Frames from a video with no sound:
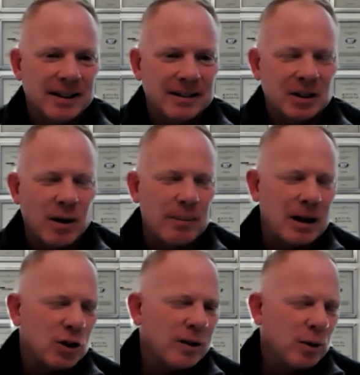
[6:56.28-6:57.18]
So I'm not
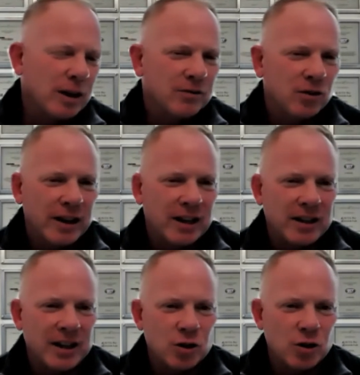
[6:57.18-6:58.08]
sure I really fully
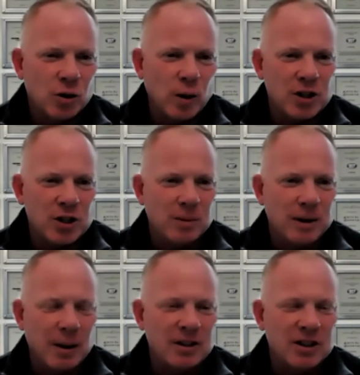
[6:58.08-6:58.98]
answered your question, but I
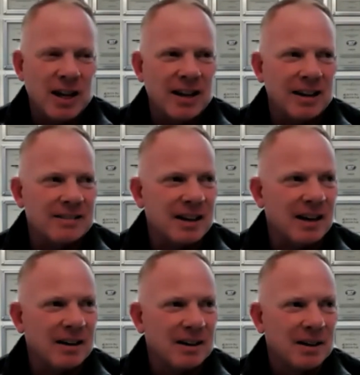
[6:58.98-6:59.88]
would say
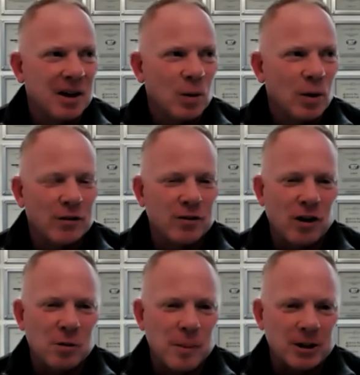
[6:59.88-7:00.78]
that we are far
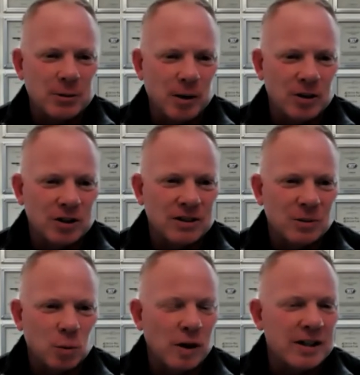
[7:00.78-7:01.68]
from experts.
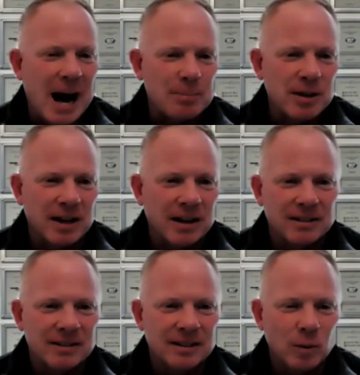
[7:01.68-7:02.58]
We're adapting,
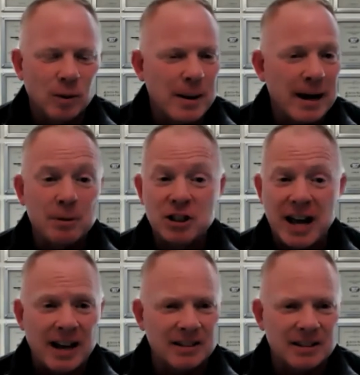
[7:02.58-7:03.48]
we make
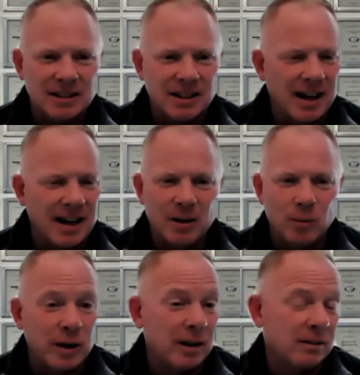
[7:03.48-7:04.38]
mistakes, and then
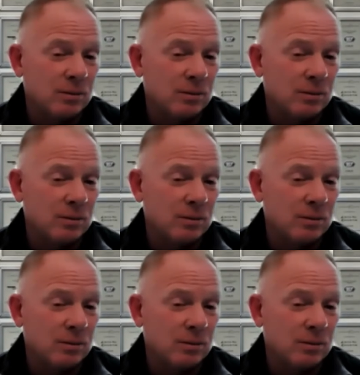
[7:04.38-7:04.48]
we